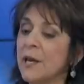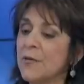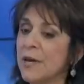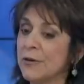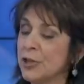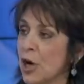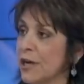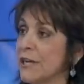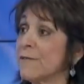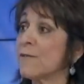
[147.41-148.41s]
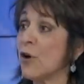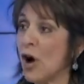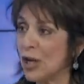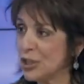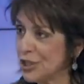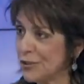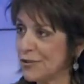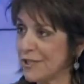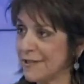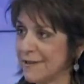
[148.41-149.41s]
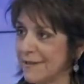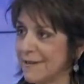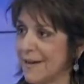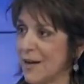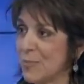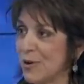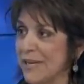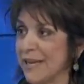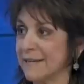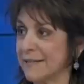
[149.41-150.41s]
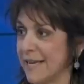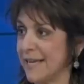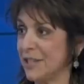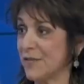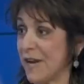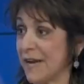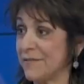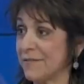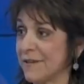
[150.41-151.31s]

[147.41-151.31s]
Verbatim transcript: that are targeted for all children uh, prenatal to age five,